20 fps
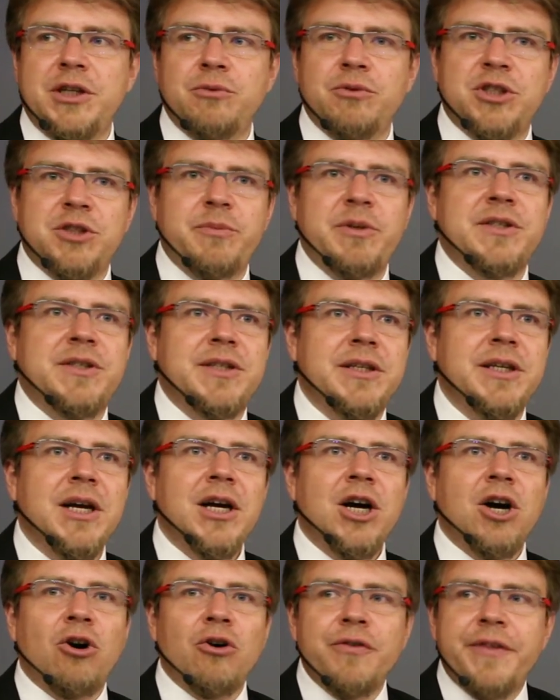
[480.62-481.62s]
which means that
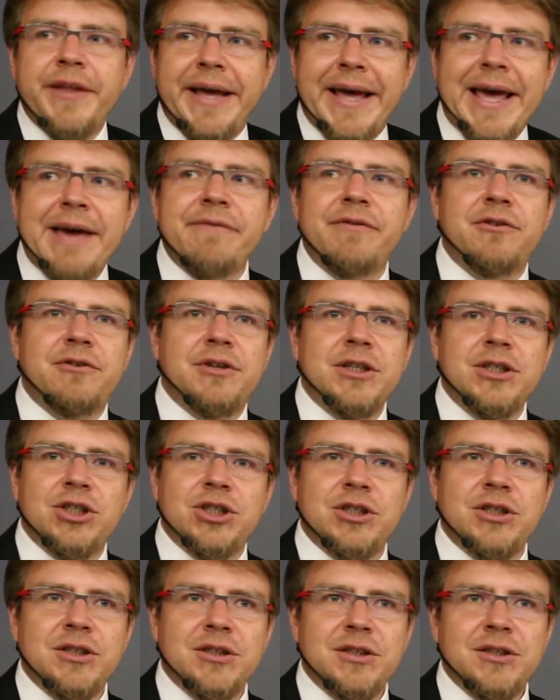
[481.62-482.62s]
on the
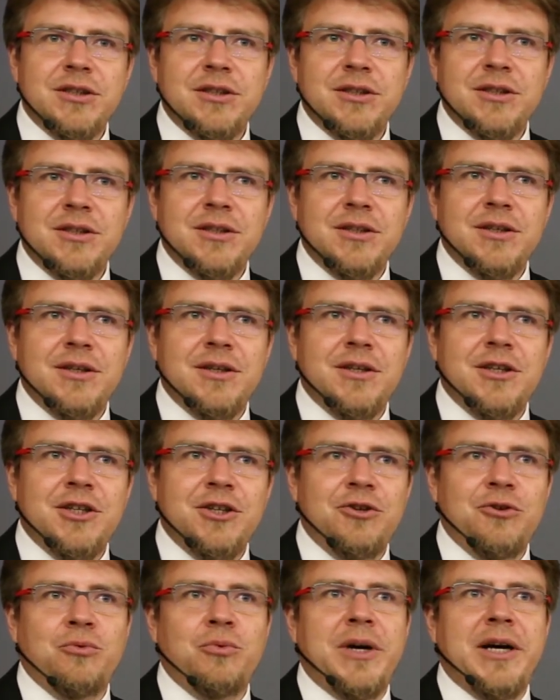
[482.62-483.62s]
average,
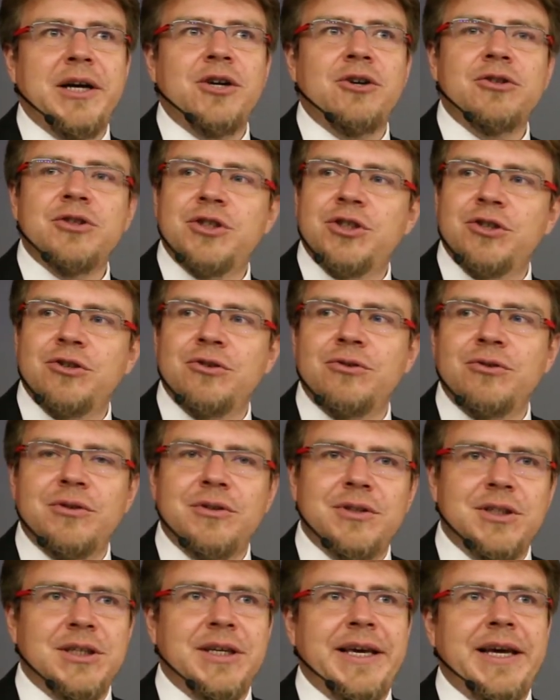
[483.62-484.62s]
we are going to
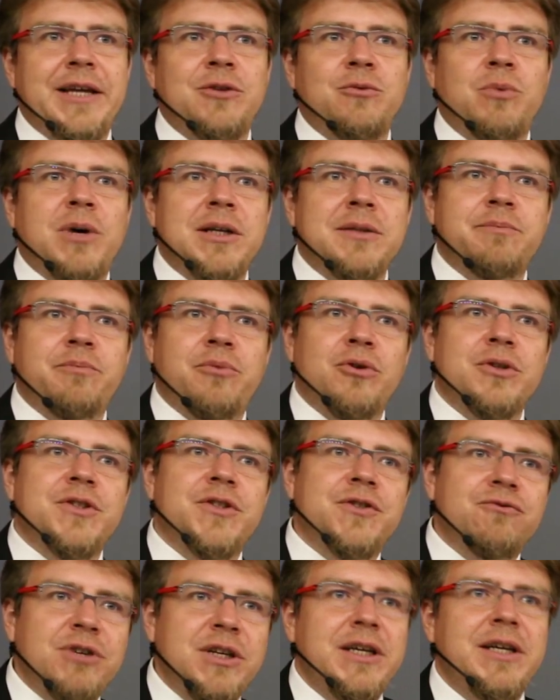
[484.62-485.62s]
get
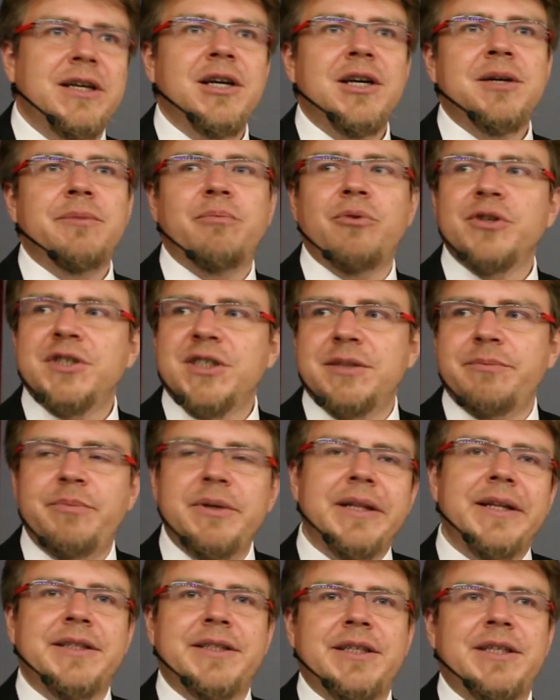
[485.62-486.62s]
1.3
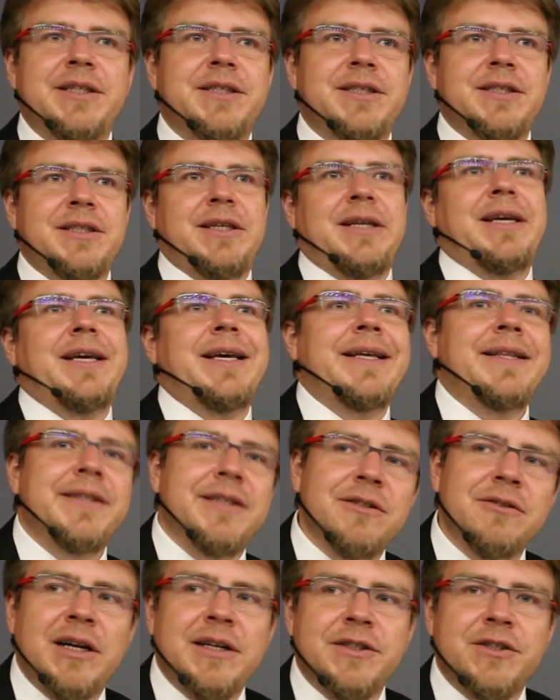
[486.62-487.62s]
possibilities in
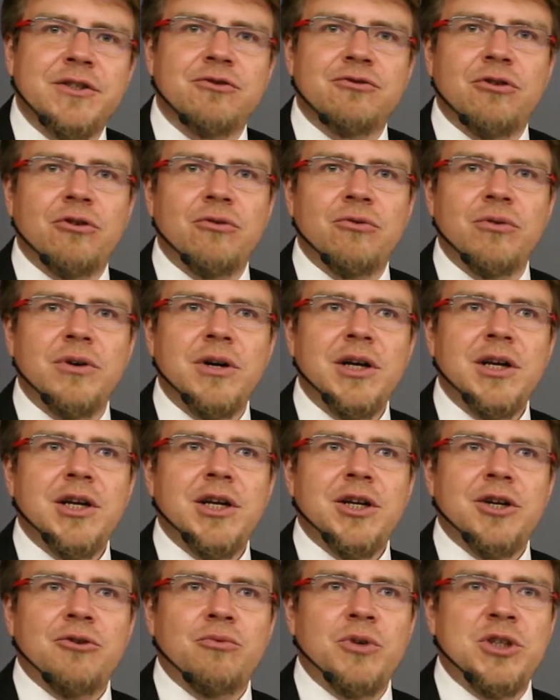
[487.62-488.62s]
the last row,
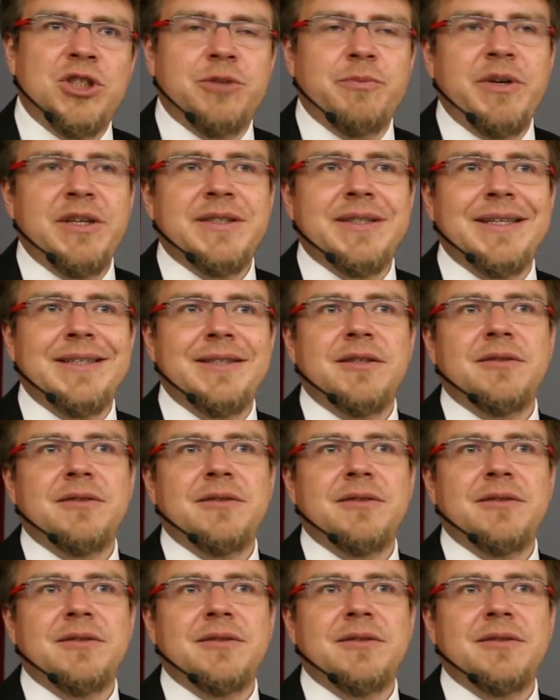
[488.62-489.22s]
which means that,